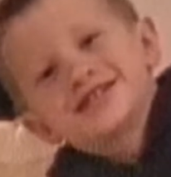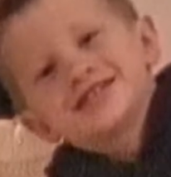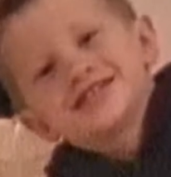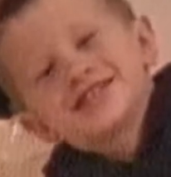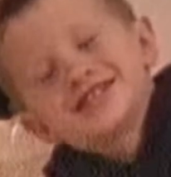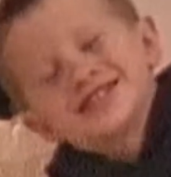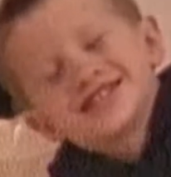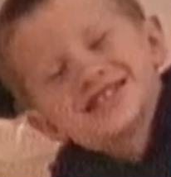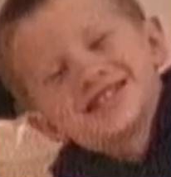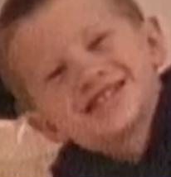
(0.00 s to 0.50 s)

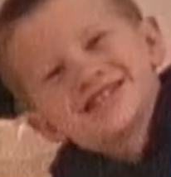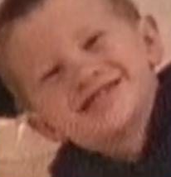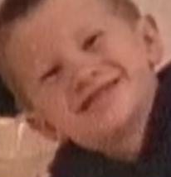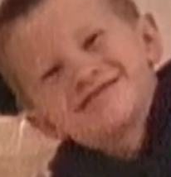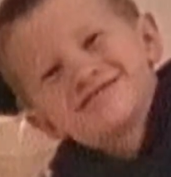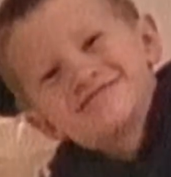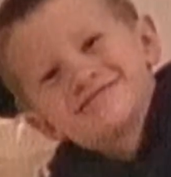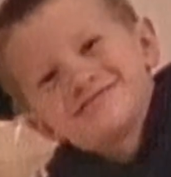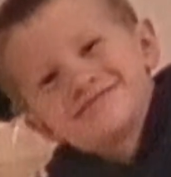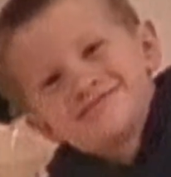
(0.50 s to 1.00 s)
you like our
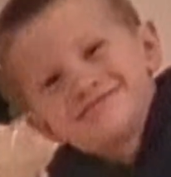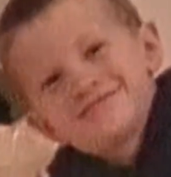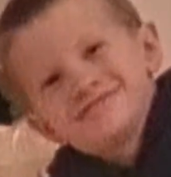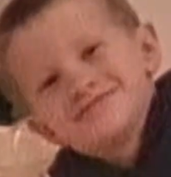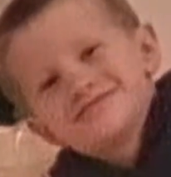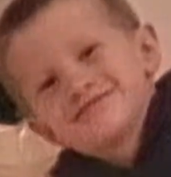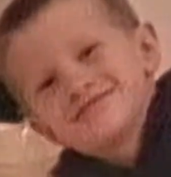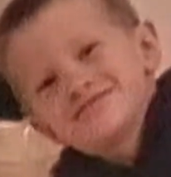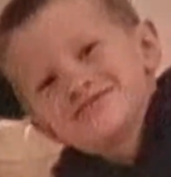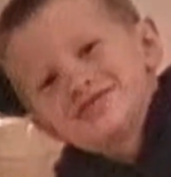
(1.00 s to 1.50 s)
fish salmon?
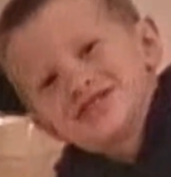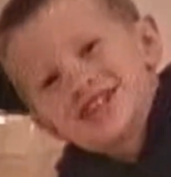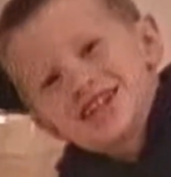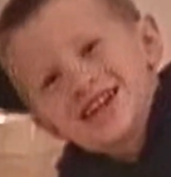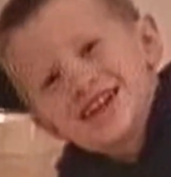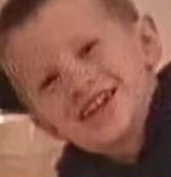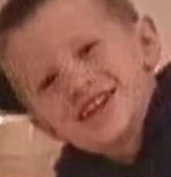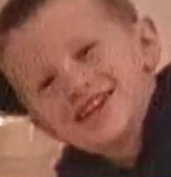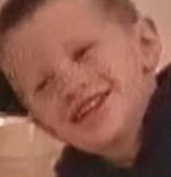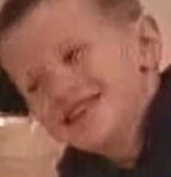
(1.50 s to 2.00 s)

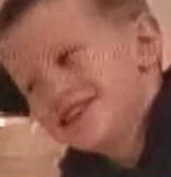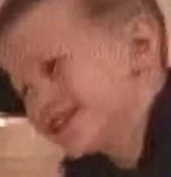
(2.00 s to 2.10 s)
Yay.